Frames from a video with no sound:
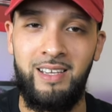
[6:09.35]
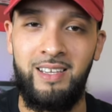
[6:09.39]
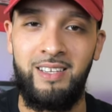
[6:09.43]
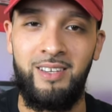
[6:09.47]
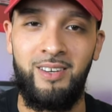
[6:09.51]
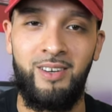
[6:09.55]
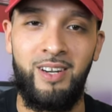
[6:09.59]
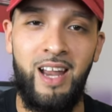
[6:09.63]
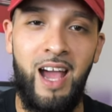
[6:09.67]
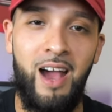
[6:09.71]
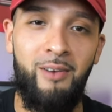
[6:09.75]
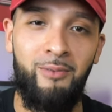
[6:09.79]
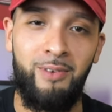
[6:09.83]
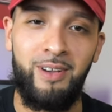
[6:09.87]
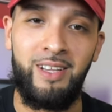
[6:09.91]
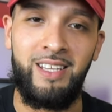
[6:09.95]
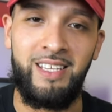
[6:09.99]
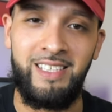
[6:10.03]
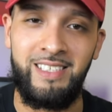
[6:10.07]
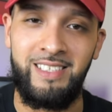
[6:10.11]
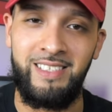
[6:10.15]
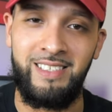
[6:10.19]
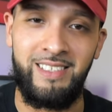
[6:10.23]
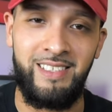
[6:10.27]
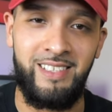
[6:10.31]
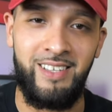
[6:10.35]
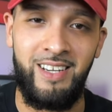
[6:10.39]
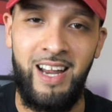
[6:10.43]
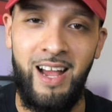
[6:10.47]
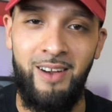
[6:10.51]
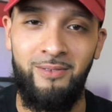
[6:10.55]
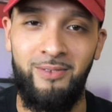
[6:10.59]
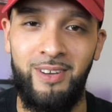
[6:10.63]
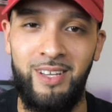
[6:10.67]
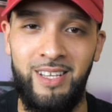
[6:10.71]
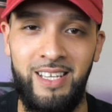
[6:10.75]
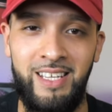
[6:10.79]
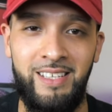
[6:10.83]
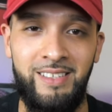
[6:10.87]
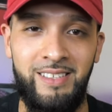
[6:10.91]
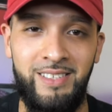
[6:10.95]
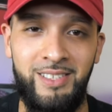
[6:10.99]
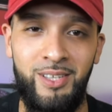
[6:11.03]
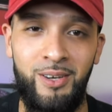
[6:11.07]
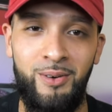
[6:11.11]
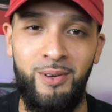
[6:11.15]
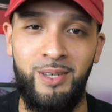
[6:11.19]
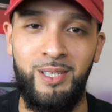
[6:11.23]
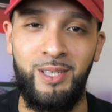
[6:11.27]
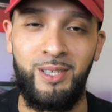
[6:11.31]
you're not really
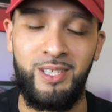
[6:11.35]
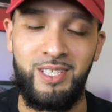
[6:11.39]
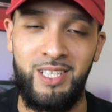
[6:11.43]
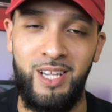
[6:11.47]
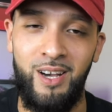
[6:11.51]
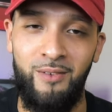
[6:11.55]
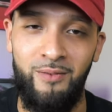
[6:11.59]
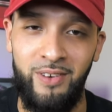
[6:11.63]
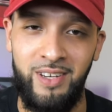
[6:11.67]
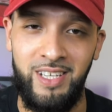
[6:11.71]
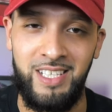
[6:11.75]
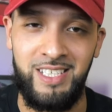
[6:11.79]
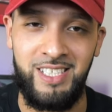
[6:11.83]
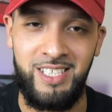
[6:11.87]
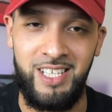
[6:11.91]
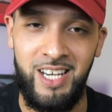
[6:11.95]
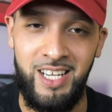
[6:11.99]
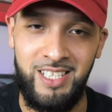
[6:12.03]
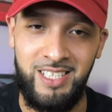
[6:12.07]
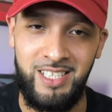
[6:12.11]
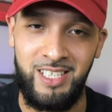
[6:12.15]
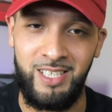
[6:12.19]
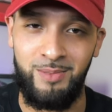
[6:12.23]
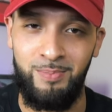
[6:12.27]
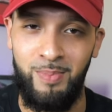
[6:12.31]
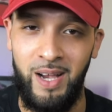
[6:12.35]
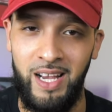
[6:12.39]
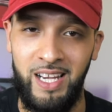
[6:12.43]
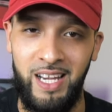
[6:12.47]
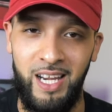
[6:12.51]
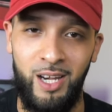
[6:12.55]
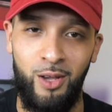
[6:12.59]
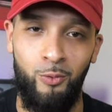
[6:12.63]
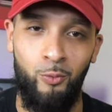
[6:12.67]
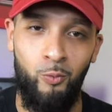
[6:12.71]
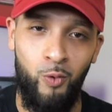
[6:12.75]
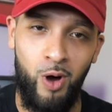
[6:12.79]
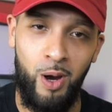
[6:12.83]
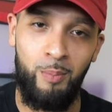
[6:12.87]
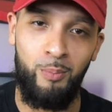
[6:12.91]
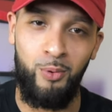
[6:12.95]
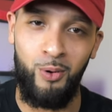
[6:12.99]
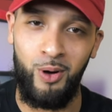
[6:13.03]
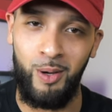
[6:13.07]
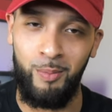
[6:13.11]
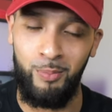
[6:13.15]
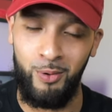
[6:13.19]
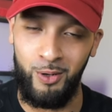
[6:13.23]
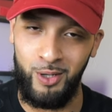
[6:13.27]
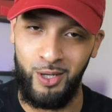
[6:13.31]
doing yourself any justice by getting 1
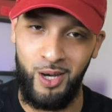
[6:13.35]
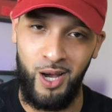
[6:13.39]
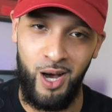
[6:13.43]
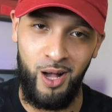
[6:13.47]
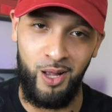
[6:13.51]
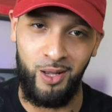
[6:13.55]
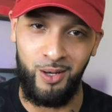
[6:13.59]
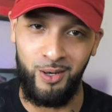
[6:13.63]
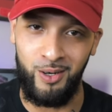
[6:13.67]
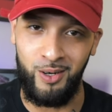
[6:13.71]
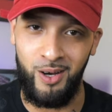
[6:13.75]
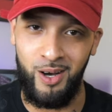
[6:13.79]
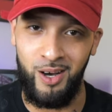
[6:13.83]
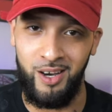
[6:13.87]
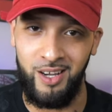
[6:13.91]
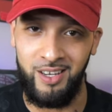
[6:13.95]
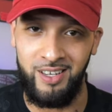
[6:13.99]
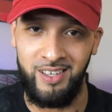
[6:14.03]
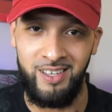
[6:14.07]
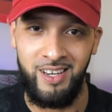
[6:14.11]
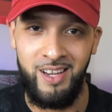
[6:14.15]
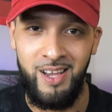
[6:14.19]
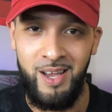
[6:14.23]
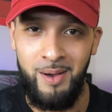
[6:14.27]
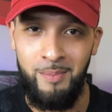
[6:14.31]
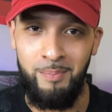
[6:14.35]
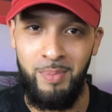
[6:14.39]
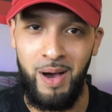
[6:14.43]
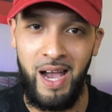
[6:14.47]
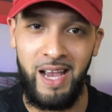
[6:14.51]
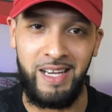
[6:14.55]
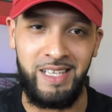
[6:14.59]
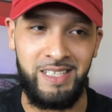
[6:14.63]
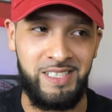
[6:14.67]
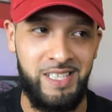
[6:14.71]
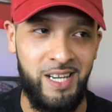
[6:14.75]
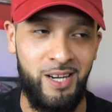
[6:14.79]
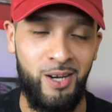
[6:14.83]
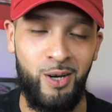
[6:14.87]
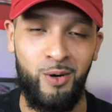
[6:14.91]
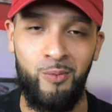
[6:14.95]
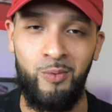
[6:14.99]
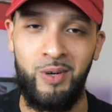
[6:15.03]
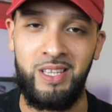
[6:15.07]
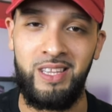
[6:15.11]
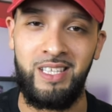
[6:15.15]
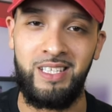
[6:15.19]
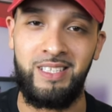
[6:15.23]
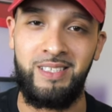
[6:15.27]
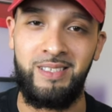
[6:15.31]
point per dollar on buying dinner
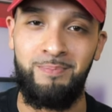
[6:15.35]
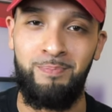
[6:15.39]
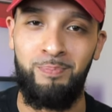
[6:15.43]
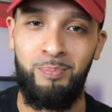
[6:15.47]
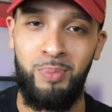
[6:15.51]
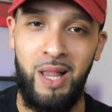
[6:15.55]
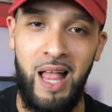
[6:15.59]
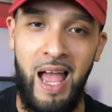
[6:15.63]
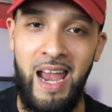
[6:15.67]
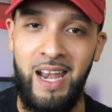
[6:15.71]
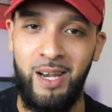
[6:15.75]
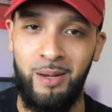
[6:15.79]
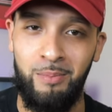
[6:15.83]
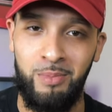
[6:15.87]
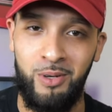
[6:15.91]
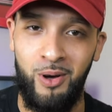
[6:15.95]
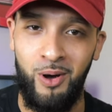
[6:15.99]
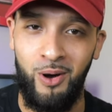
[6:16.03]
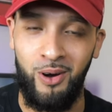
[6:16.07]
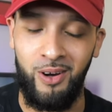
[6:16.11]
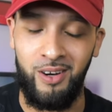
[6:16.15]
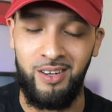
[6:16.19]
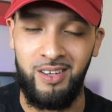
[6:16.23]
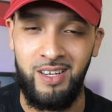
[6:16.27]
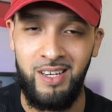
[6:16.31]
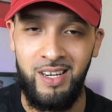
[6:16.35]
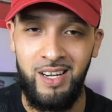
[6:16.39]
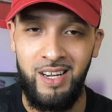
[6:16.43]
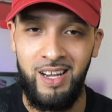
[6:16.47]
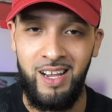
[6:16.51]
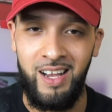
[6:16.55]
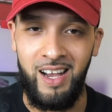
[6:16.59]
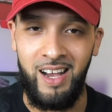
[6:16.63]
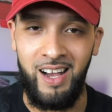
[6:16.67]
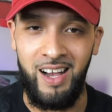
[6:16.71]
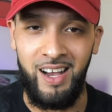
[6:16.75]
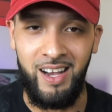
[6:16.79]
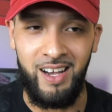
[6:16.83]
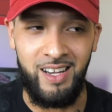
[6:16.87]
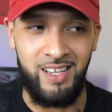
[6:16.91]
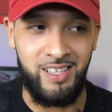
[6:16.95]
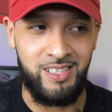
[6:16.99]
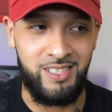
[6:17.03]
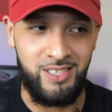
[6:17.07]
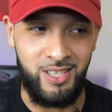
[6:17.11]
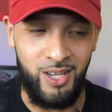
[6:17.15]
with the Platinum card.